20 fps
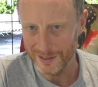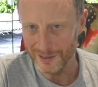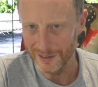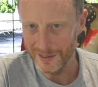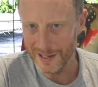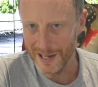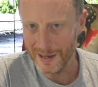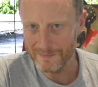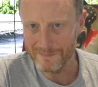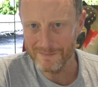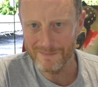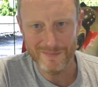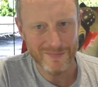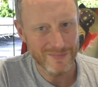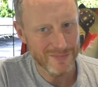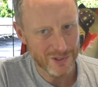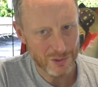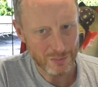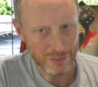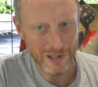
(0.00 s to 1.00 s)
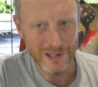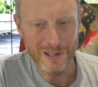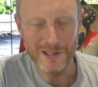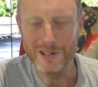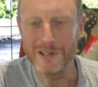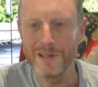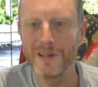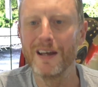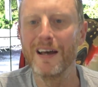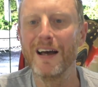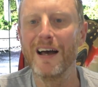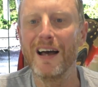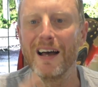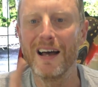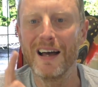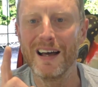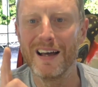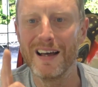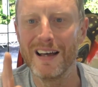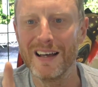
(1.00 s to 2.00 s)
Got that? Splendid.
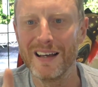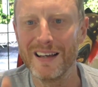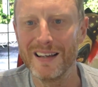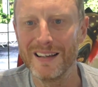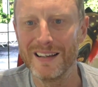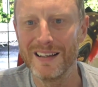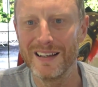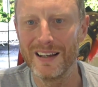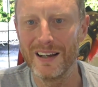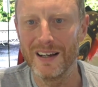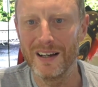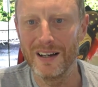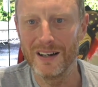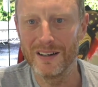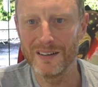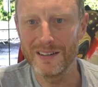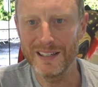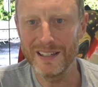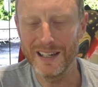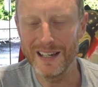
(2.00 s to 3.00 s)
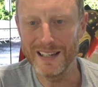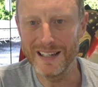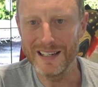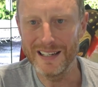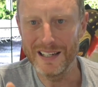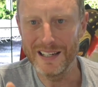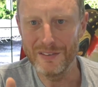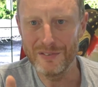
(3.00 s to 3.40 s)
Okay,